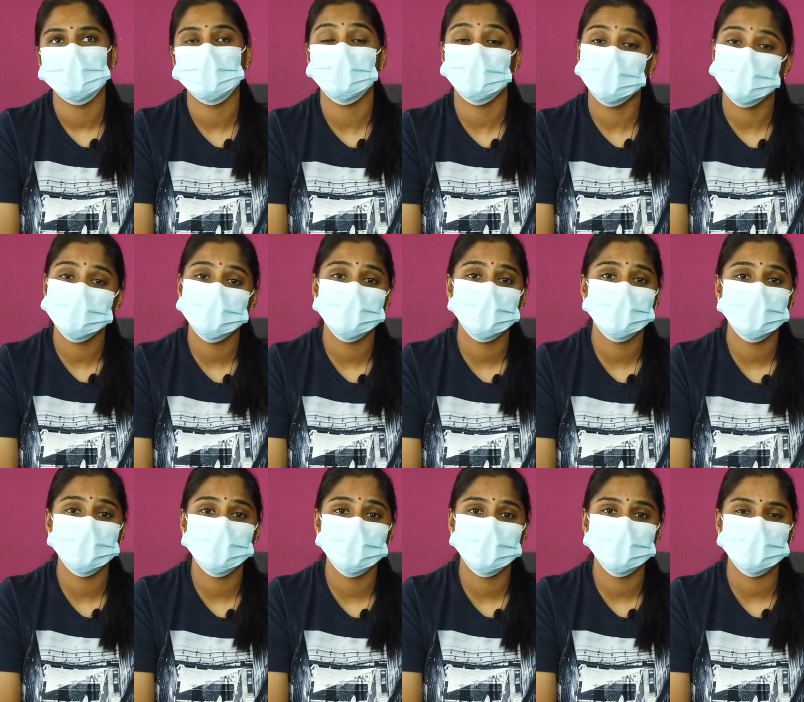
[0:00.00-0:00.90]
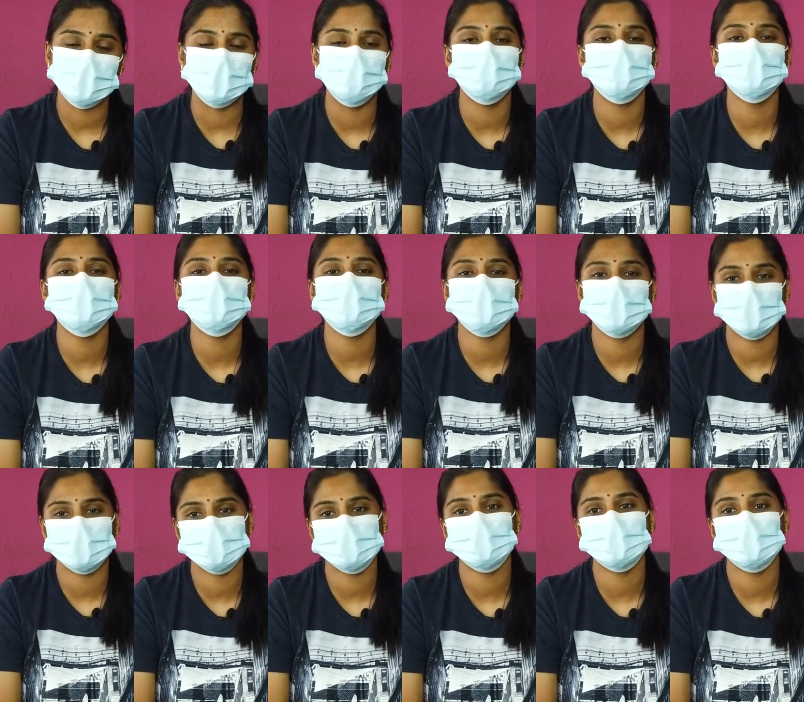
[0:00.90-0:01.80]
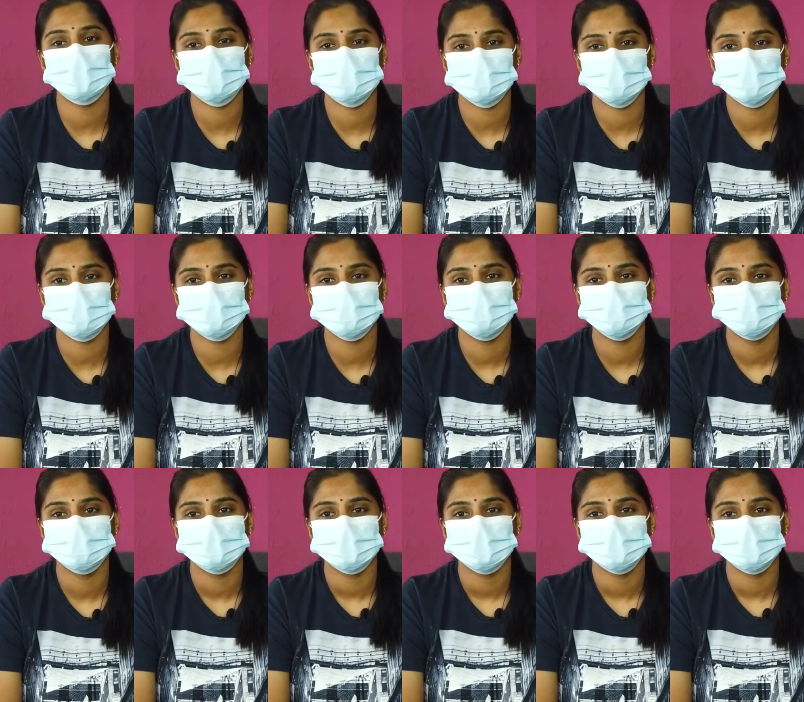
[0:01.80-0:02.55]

groceries, everything getting lesser.